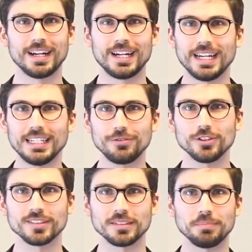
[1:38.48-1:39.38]

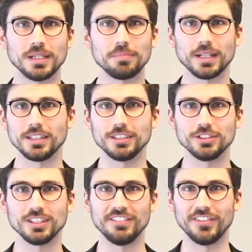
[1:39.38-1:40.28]
Influencing people are
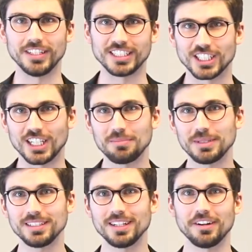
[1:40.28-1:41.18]
usually very charming,